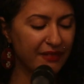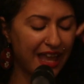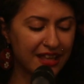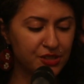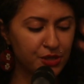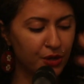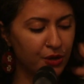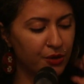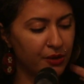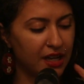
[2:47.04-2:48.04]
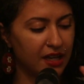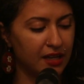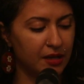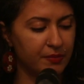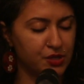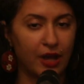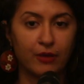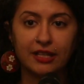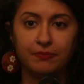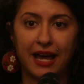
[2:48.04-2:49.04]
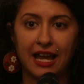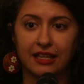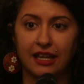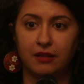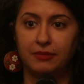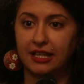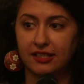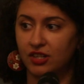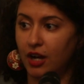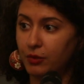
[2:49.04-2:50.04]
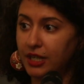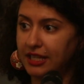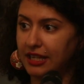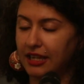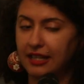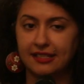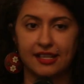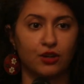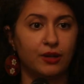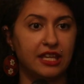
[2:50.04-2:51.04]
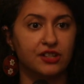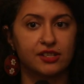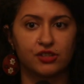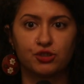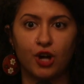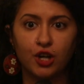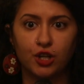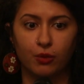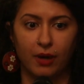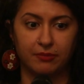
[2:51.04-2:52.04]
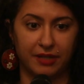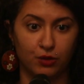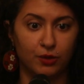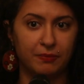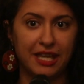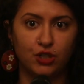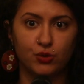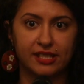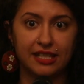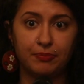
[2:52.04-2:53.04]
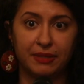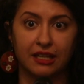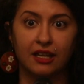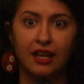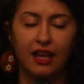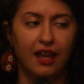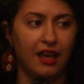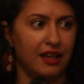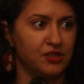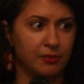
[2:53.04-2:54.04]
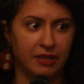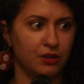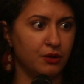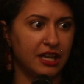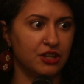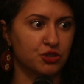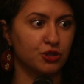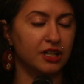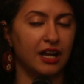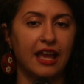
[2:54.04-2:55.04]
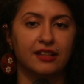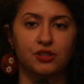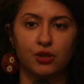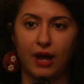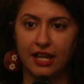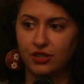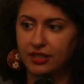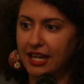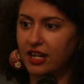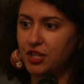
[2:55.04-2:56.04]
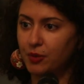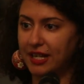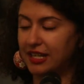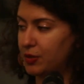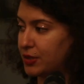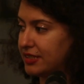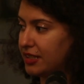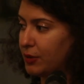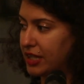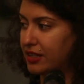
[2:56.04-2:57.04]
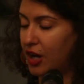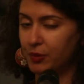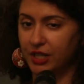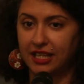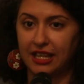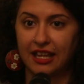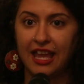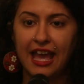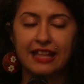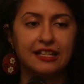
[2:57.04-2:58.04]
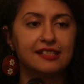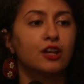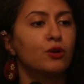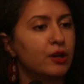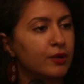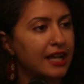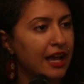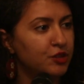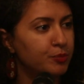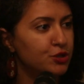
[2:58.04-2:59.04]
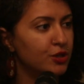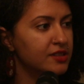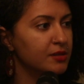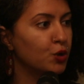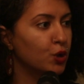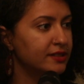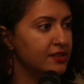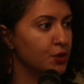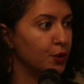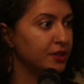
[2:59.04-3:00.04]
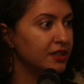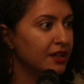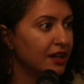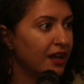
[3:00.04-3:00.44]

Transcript: And so I went back, and I'm like, it's not working. And he's like, okay, here's a stronger one, but it will make you sleepy. And so I'm like, okay, sure. And so I took that other one, and it was still not working. And then he's like, okay, we're gonna have to put you on some cortisone.